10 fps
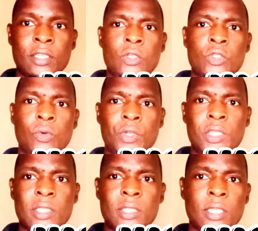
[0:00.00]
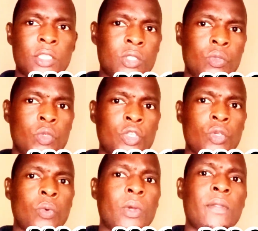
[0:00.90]
So in such
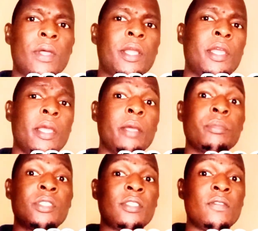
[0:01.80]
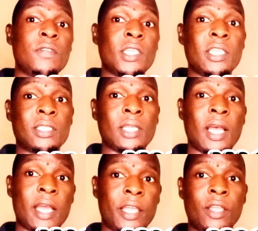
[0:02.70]
situation where the MCV is
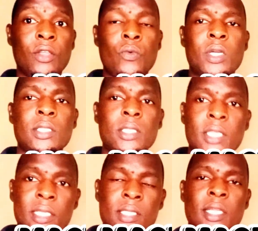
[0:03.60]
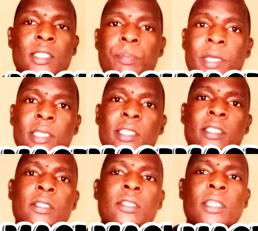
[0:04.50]
high, you start
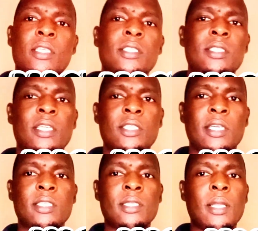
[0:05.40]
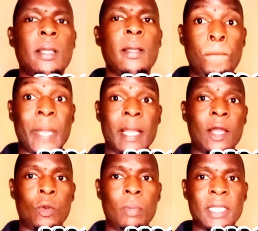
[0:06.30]
suspecting things such as
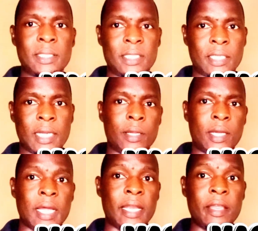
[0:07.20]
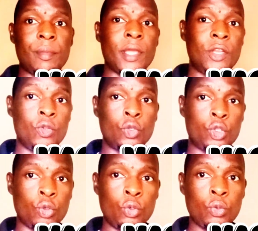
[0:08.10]
megaloblastic anemia due
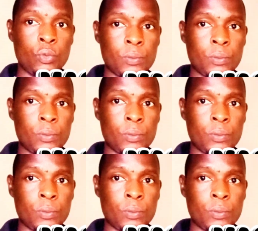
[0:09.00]
to